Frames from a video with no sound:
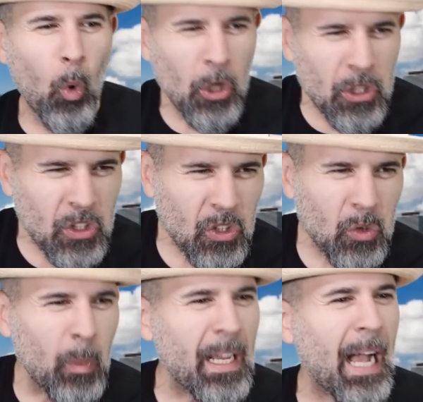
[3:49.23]

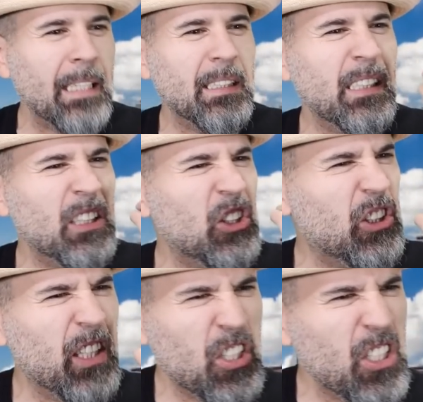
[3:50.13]
woods, we got
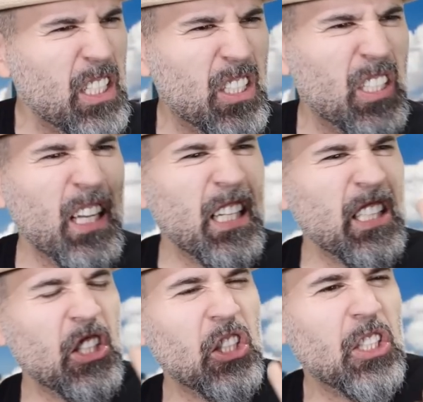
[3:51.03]
this, there's this
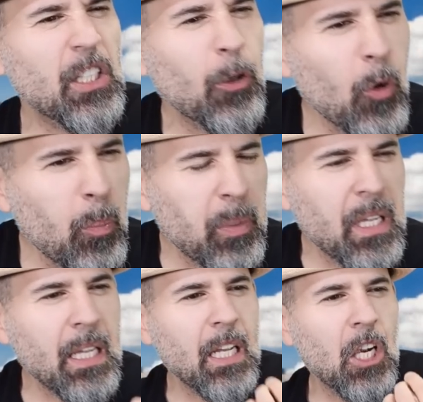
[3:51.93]

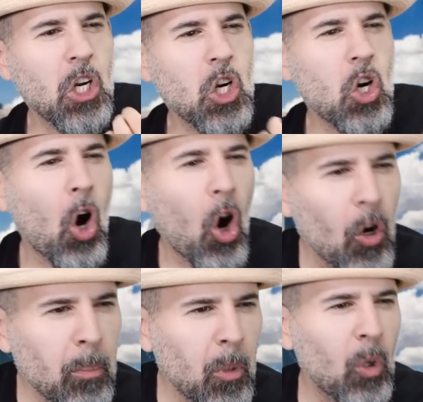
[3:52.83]
syrupy
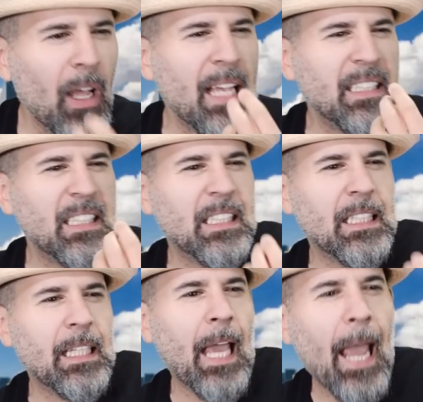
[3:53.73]

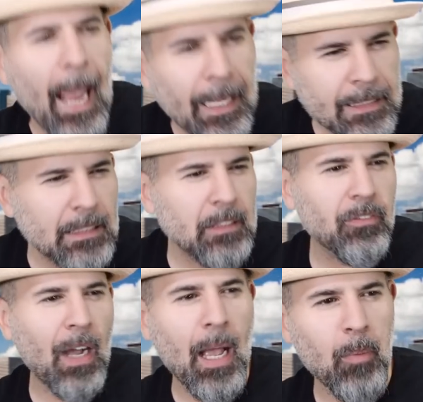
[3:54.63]
caramel-esque candy
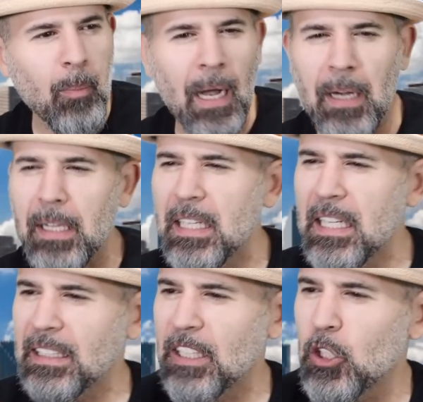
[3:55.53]
vibe about it.
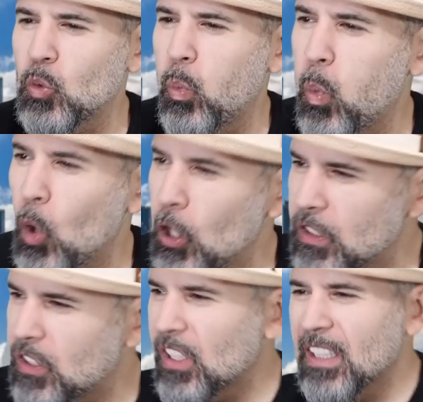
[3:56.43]
There's
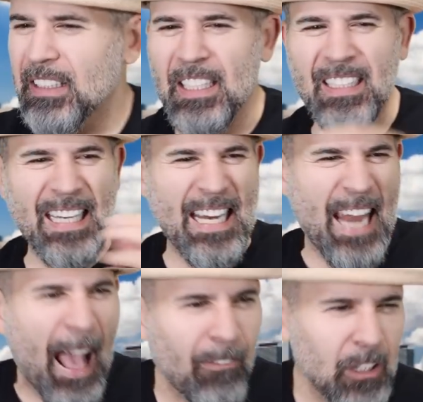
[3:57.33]
woods, there's
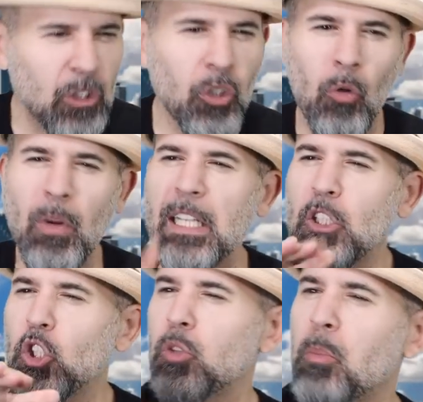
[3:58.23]
lavender, a really
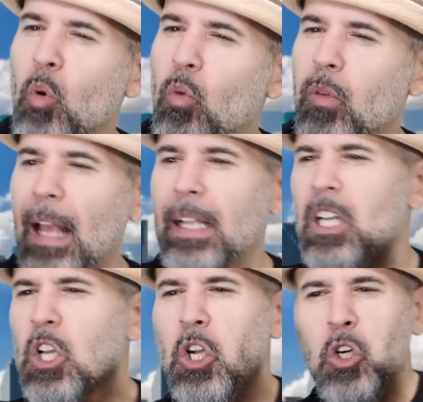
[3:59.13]
smooth,
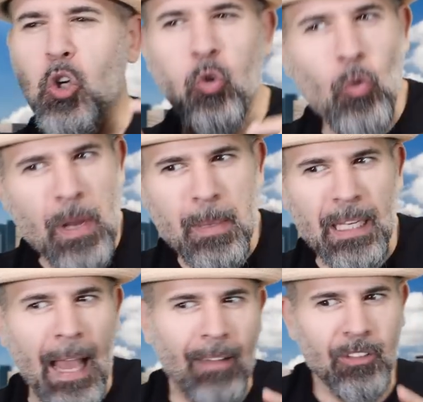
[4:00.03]
like
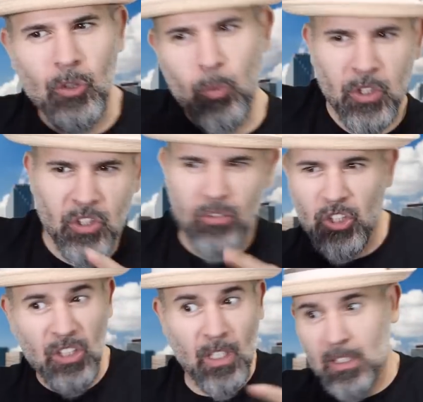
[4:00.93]
creamy lavender, which
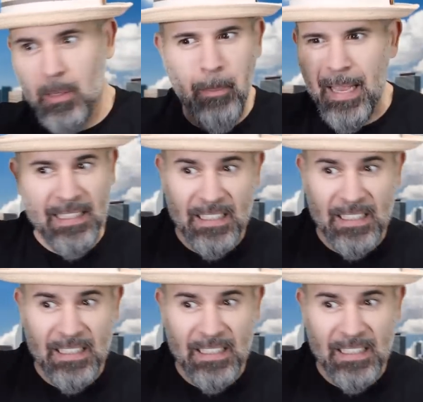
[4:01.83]
just doesn't make